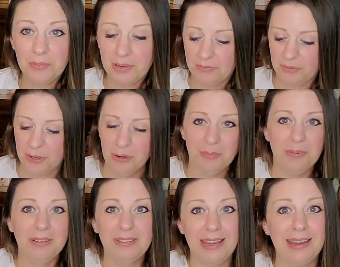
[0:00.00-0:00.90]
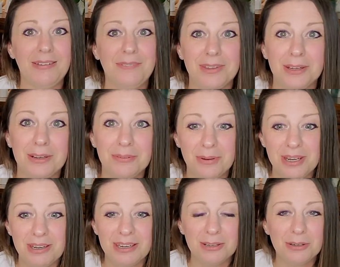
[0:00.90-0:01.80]
if you believe that
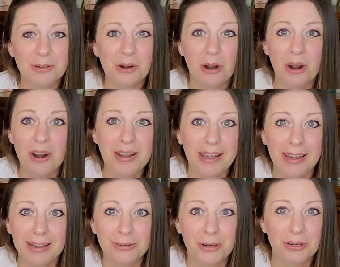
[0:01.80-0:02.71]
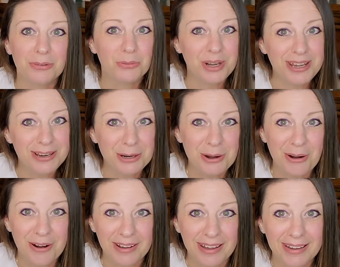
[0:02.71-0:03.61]
we incarnate and
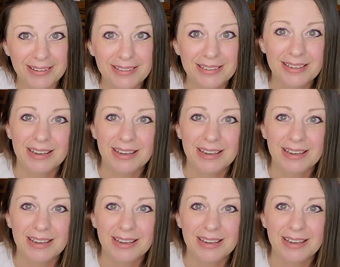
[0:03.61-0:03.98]
reincarnate,